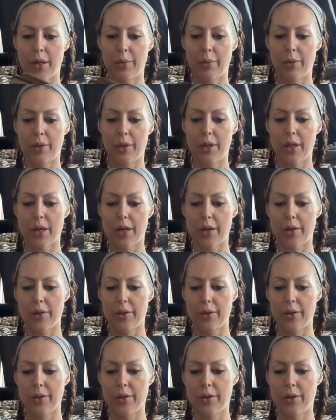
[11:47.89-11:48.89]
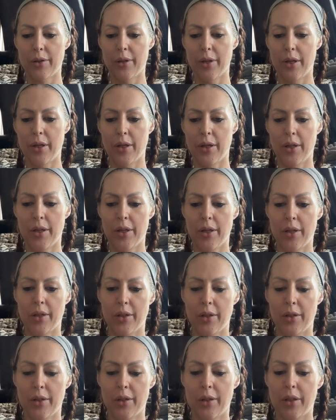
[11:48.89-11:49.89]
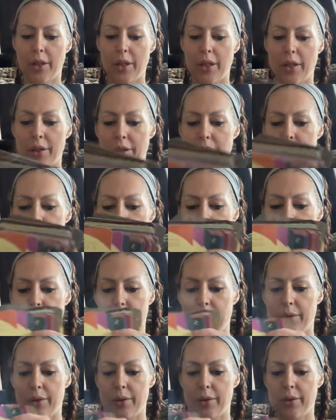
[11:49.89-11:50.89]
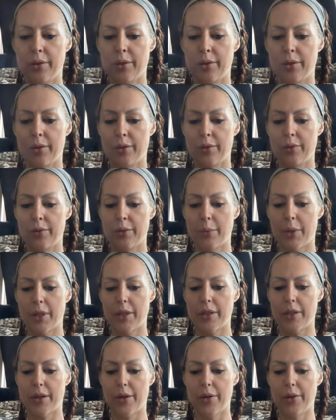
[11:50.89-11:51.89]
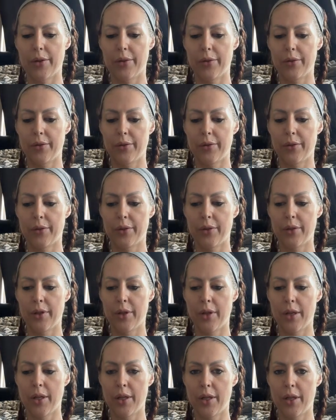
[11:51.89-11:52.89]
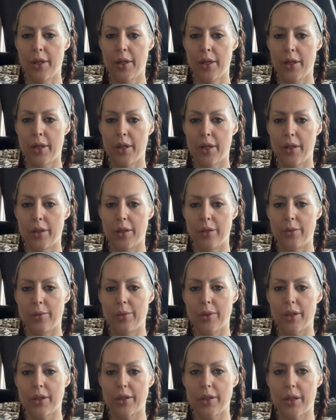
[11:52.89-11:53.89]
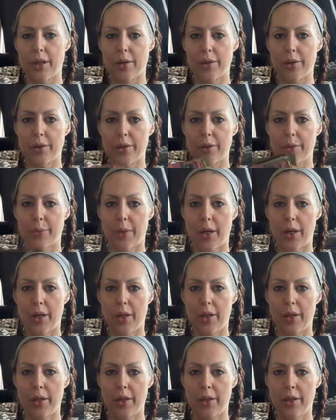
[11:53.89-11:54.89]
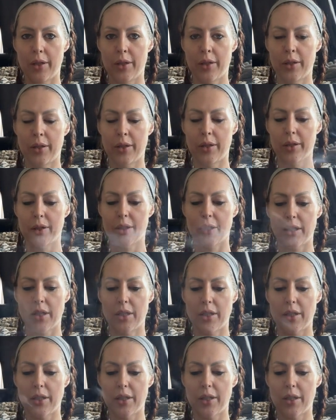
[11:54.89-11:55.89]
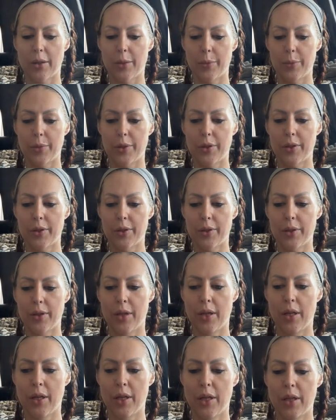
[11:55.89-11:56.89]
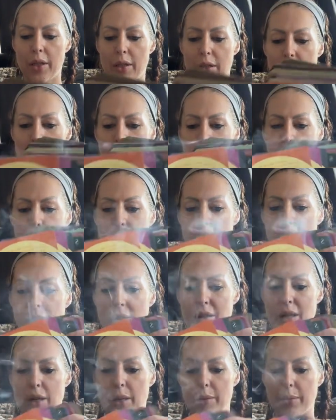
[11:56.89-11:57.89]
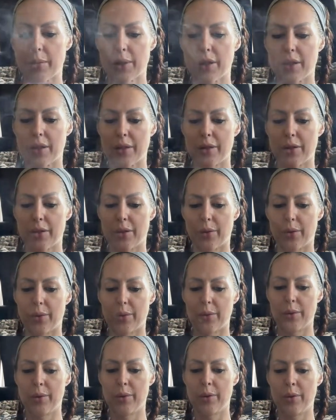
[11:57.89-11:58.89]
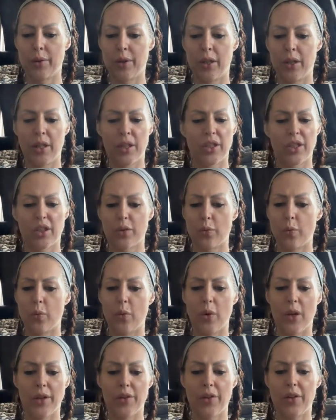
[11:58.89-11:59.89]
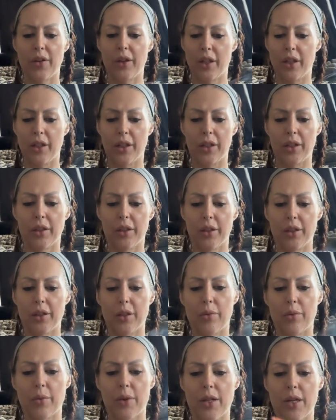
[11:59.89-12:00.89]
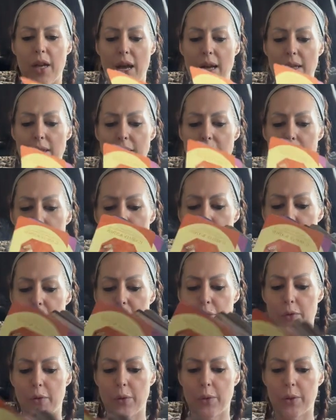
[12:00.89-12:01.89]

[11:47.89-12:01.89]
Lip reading: I pull it out occasionally for myself along with the tarot spread because it kind of just helps sum things up because it's so just one thing, you know, one aspect to